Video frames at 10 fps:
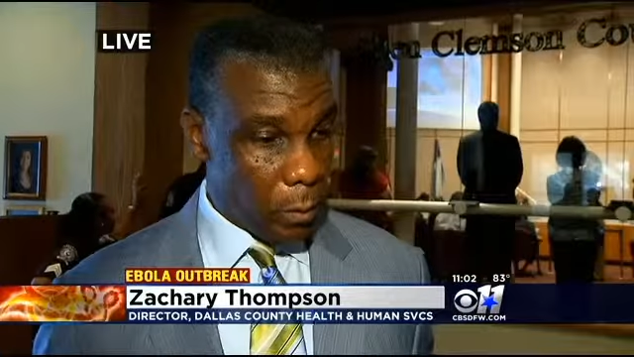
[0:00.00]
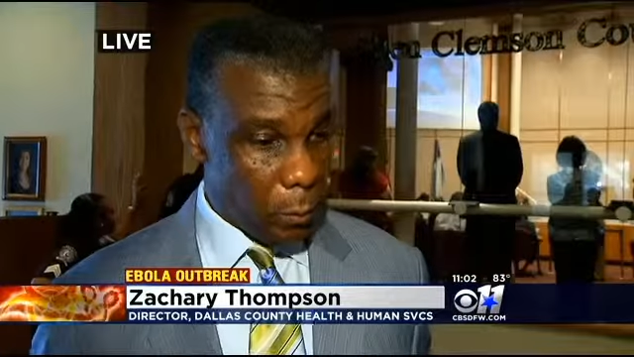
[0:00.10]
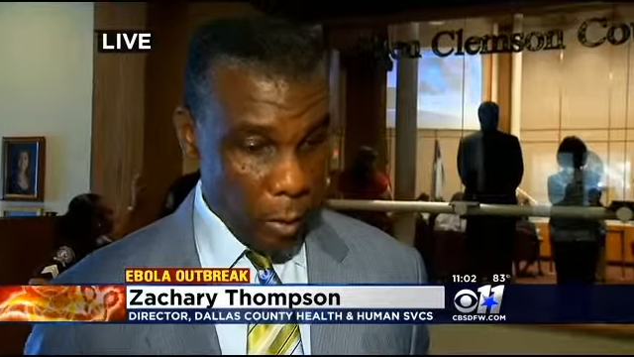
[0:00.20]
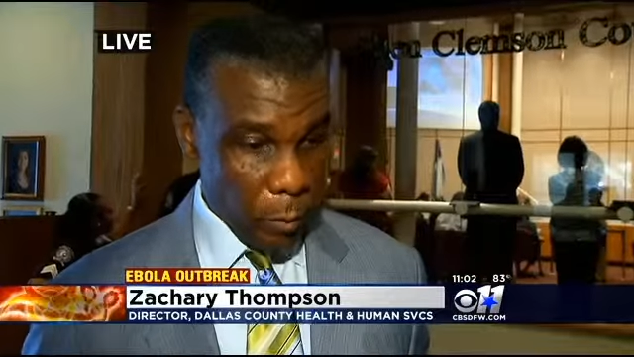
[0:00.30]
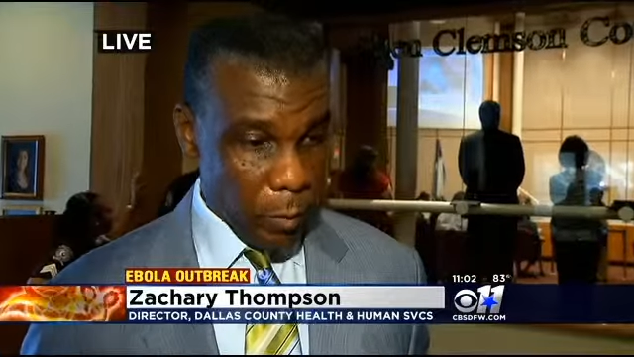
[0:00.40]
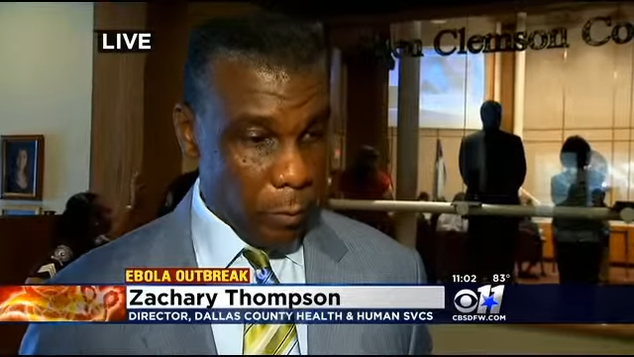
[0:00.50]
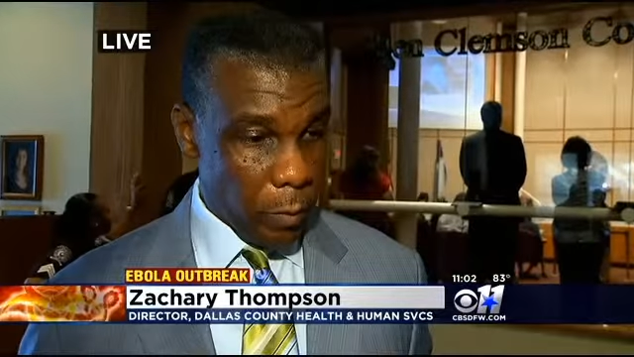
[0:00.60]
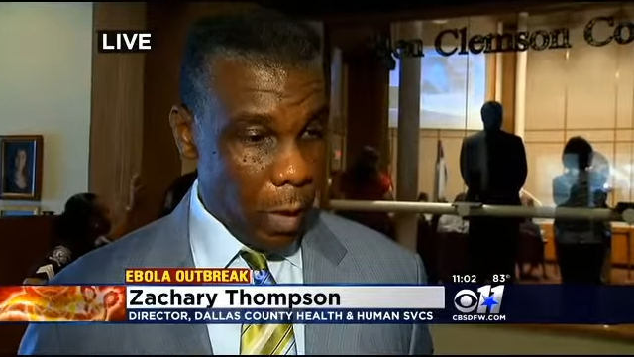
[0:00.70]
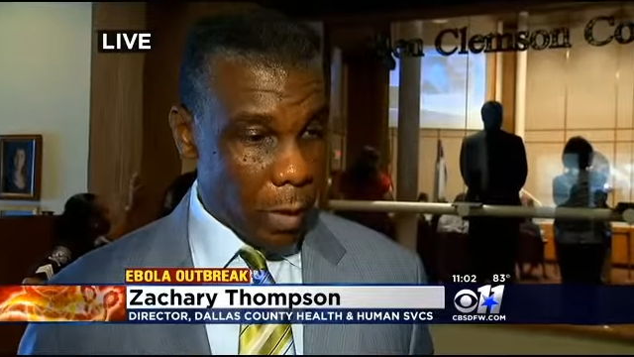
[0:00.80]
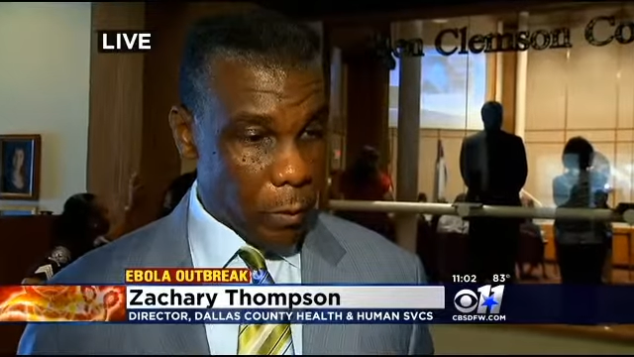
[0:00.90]
the
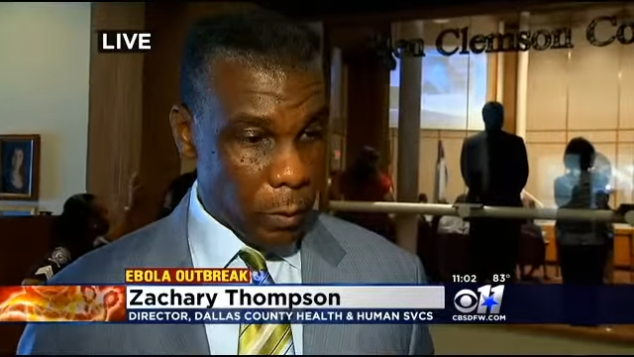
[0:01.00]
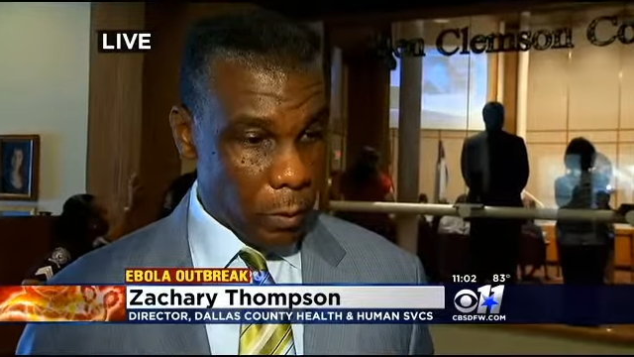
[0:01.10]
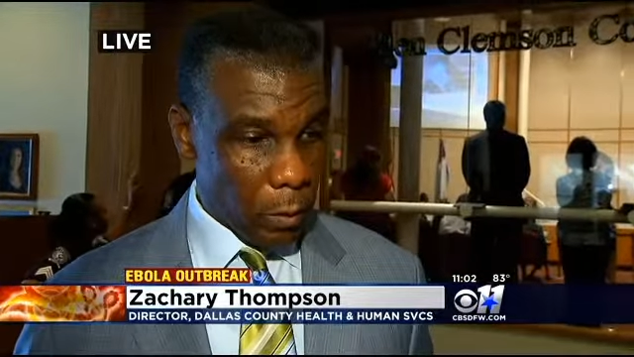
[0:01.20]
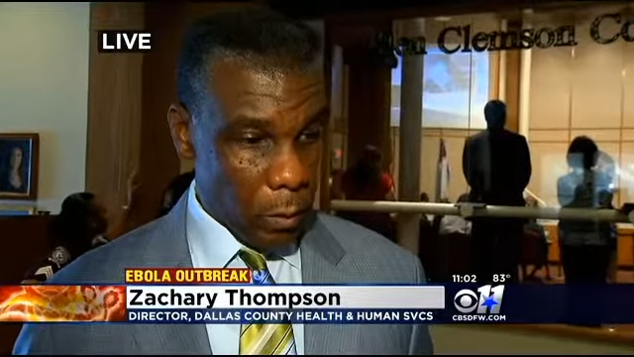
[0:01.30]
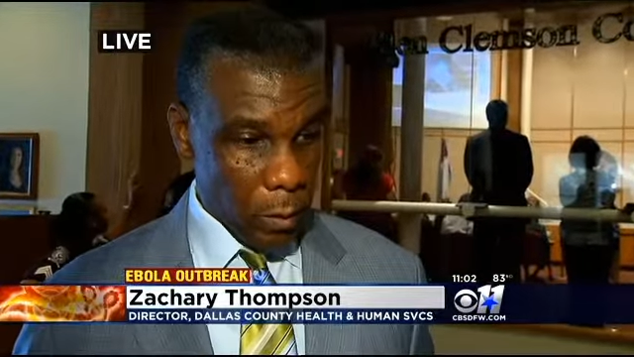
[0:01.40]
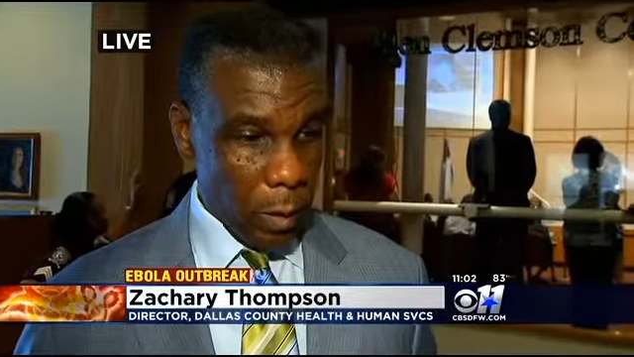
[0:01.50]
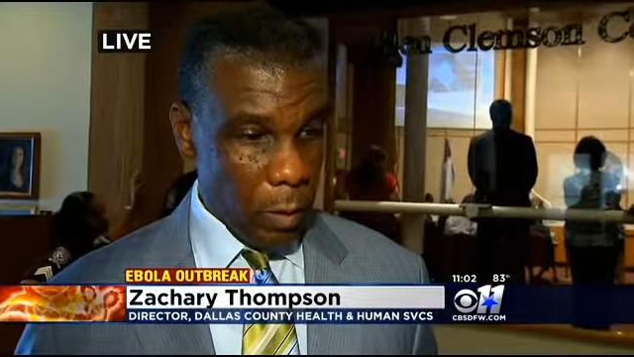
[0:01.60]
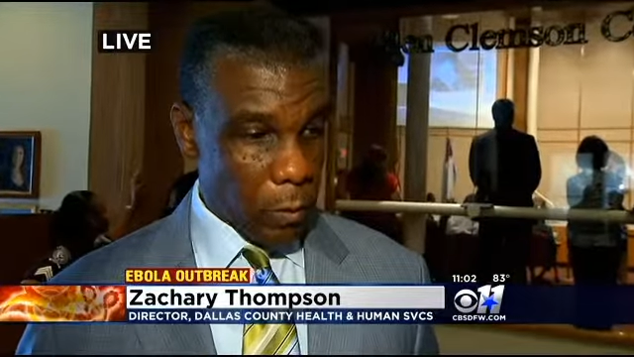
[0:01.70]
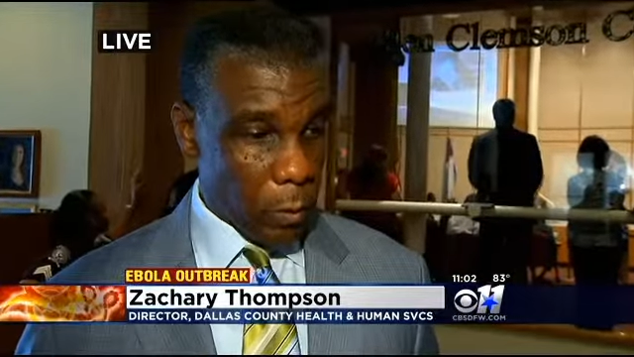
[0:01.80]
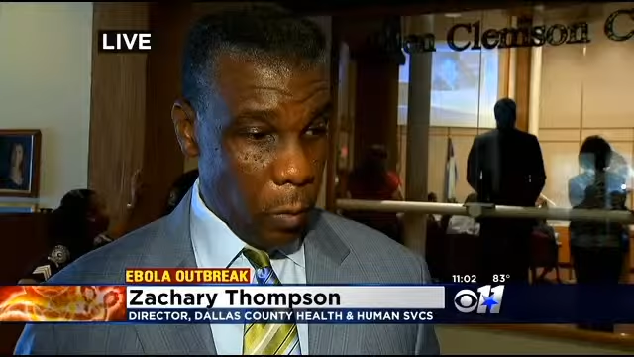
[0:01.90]
Presbyterian Hospital, the State
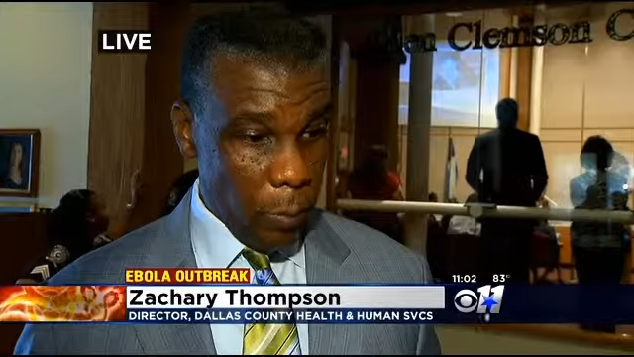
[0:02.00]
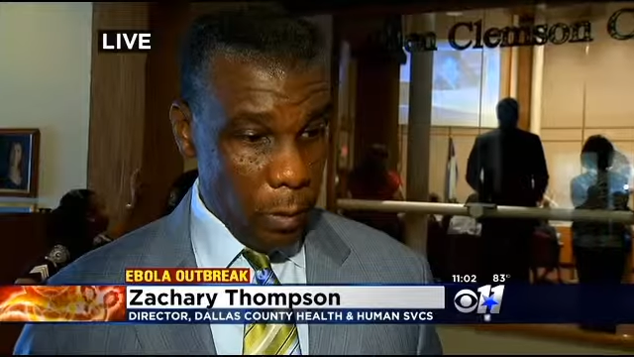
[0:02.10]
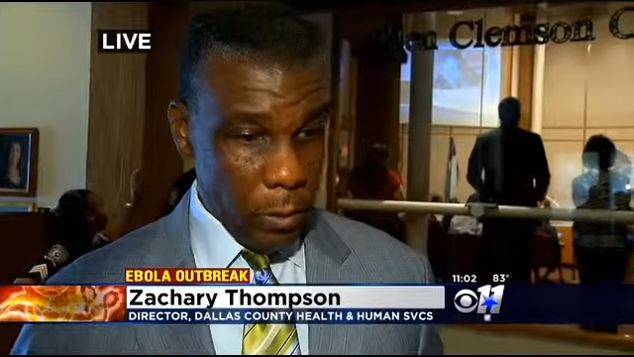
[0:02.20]
Health Department,